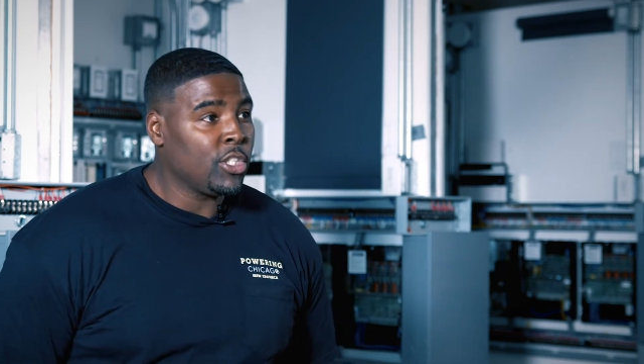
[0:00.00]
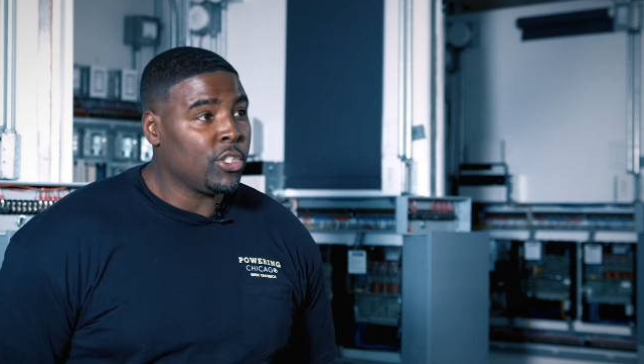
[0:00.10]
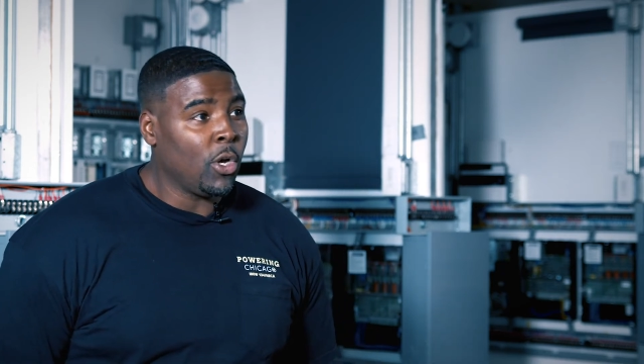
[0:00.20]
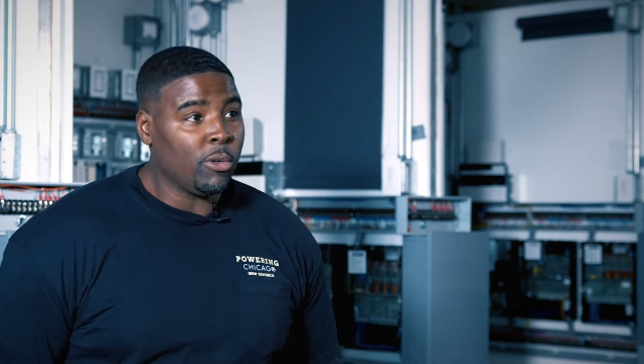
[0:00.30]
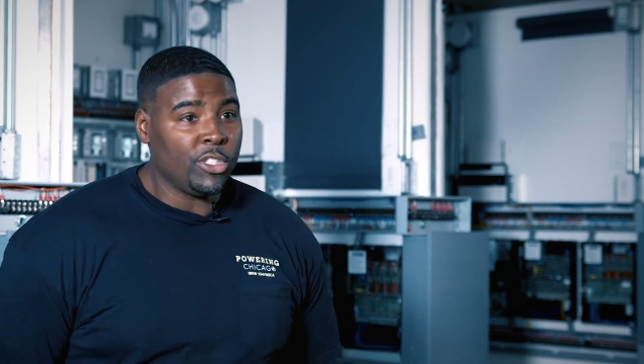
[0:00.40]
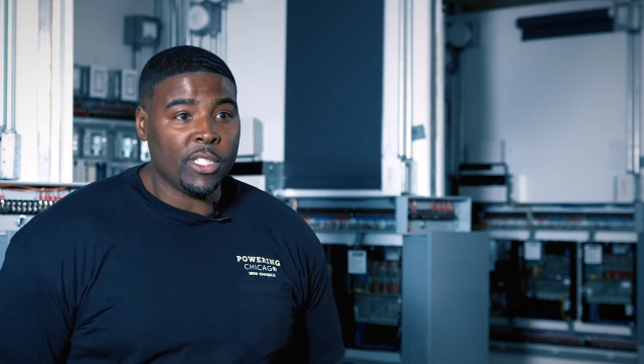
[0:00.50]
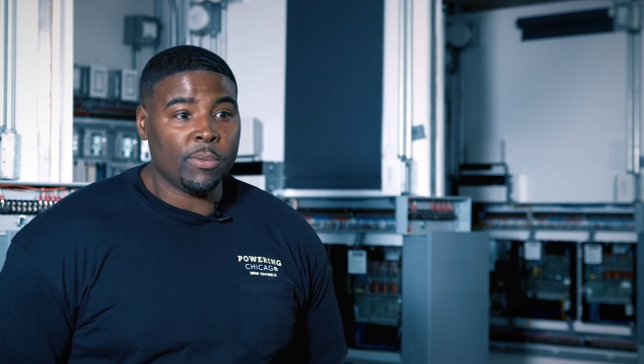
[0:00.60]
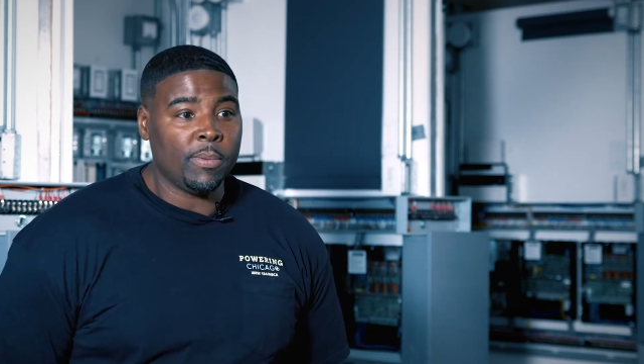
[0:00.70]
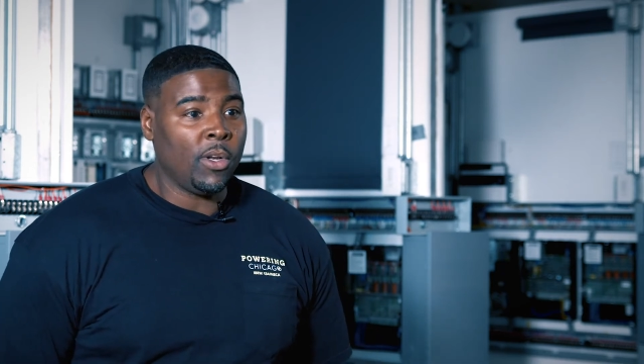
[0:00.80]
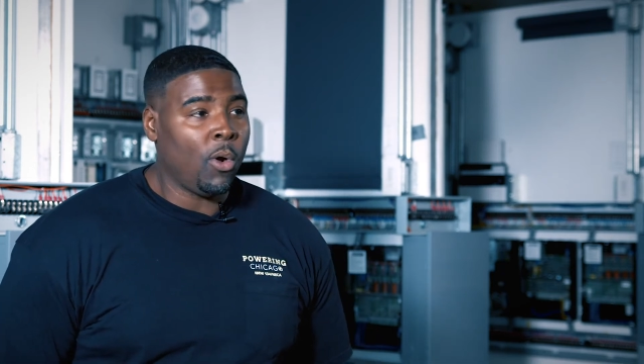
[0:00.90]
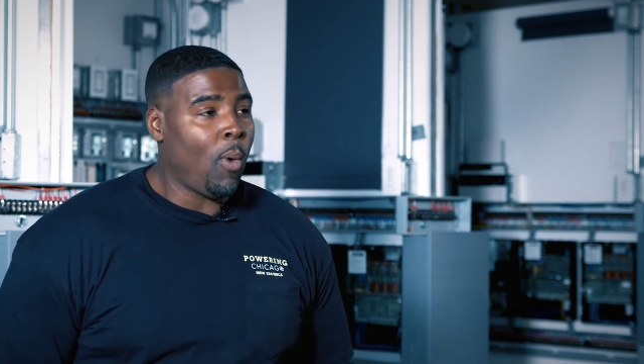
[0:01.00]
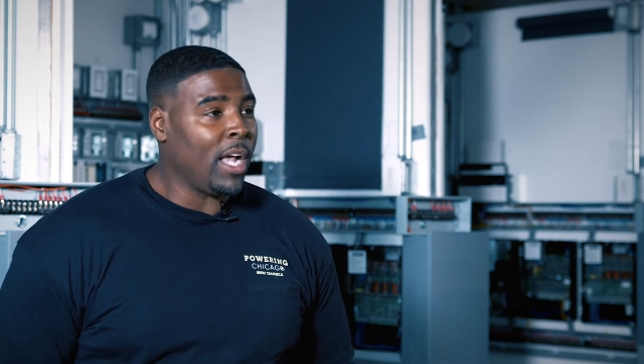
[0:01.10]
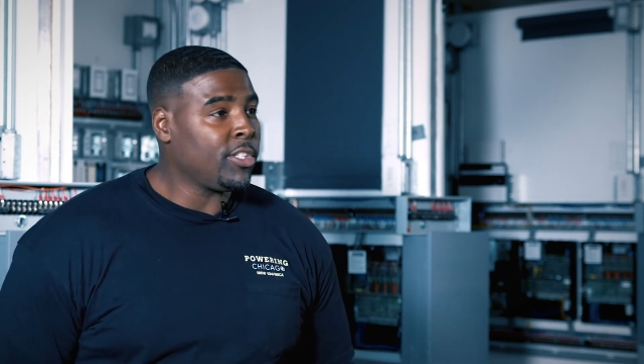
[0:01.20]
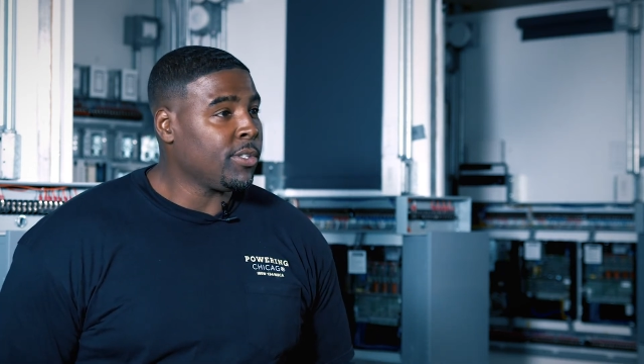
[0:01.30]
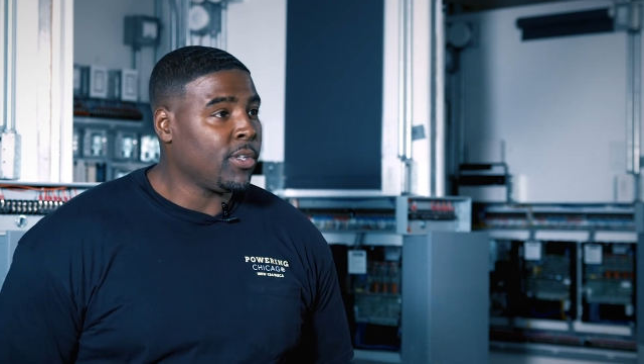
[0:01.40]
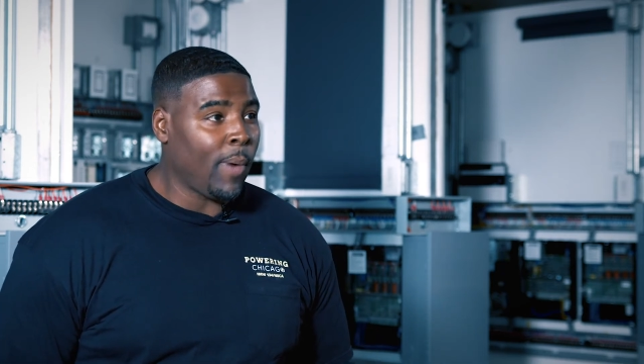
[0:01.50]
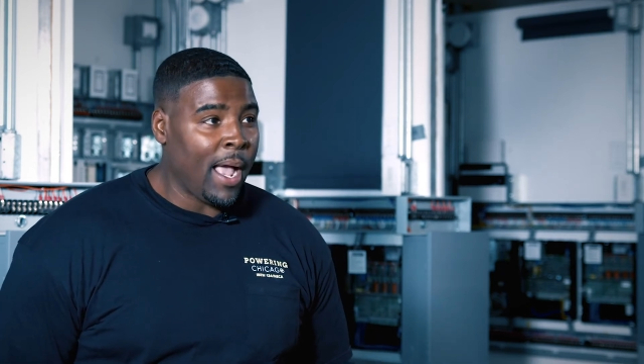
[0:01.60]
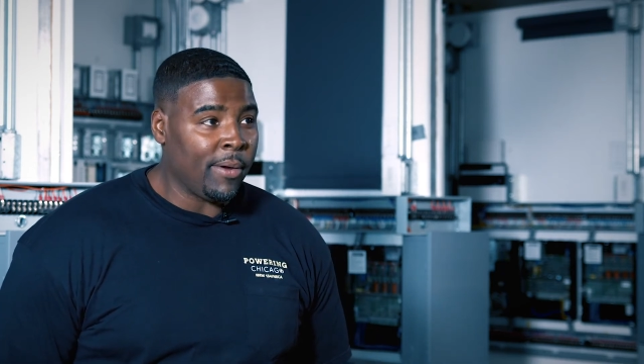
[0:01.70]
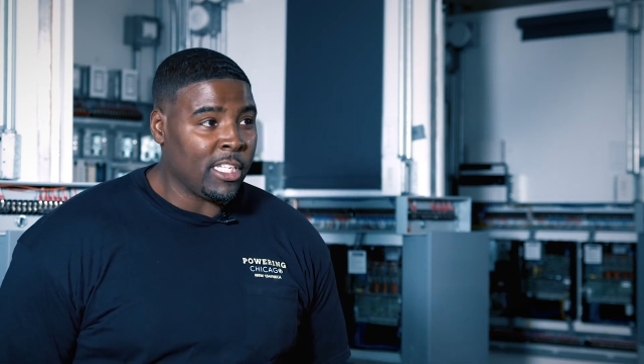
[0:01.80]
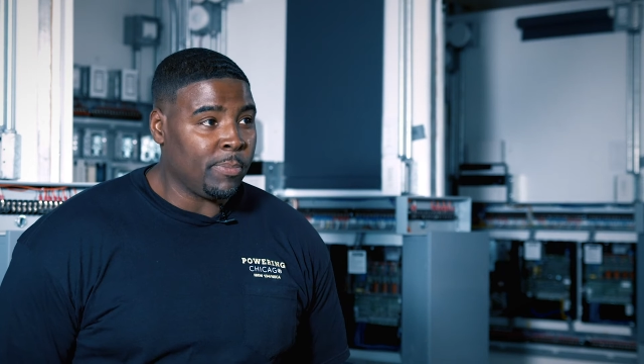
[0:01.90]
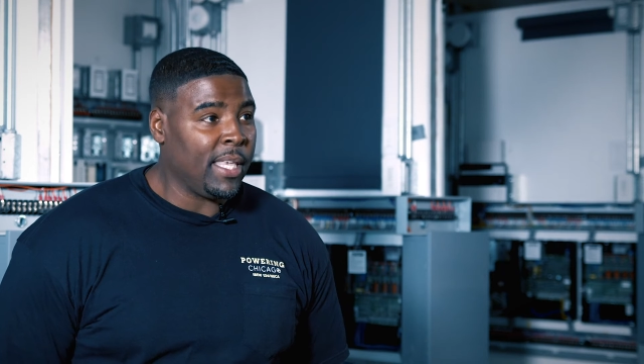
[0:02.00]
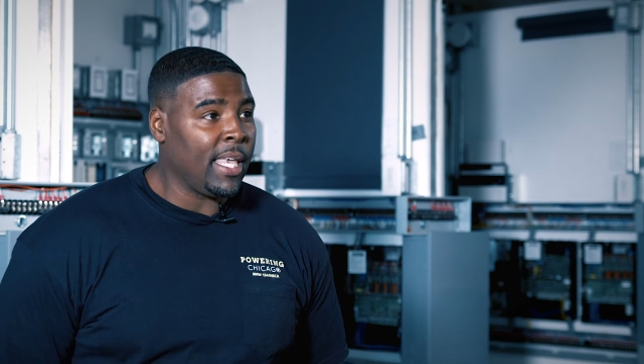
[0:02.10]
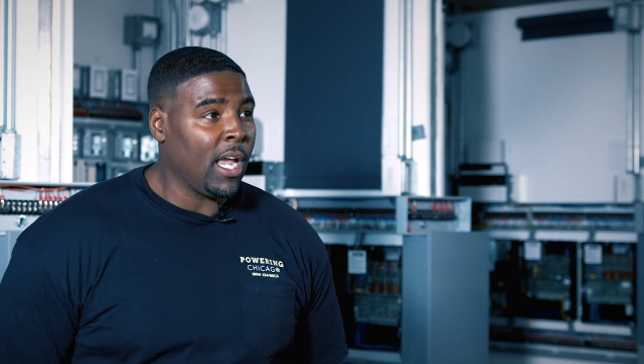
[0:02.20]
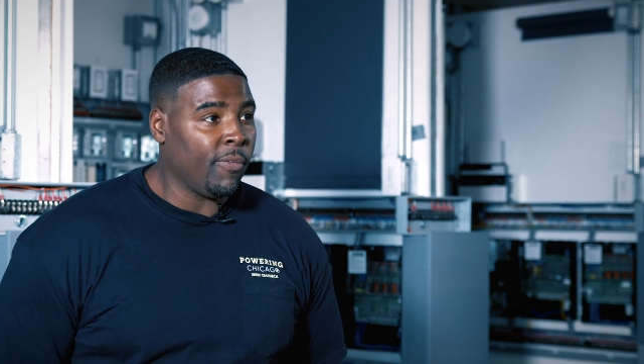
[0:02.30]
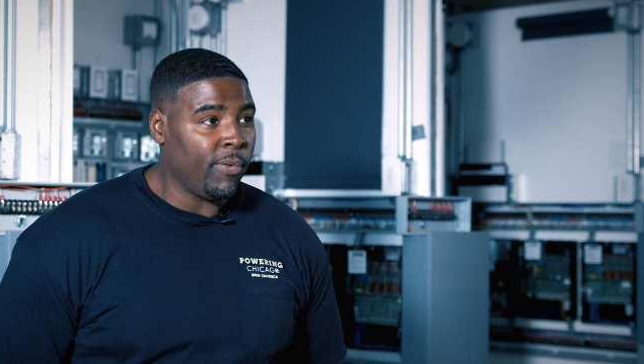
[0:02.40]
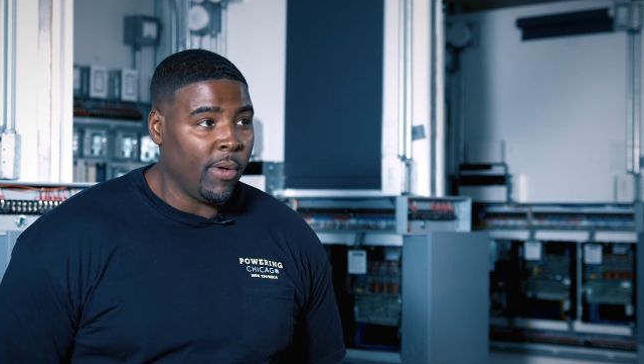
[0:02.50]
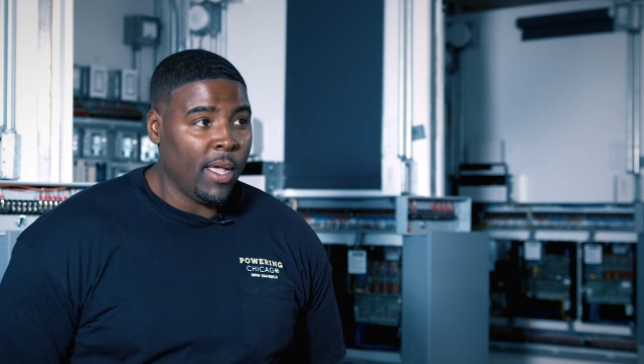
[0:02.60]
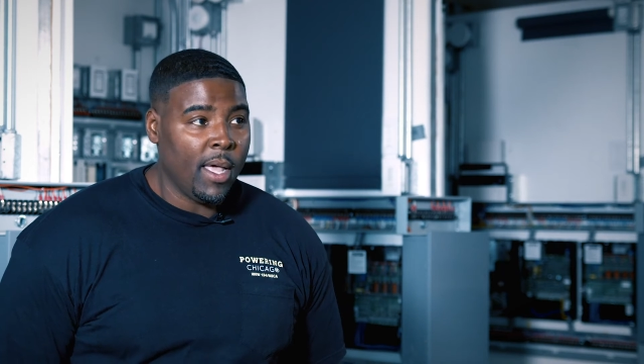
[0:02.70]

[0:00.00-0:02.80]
So just, you know, watch your surroundings, be careful,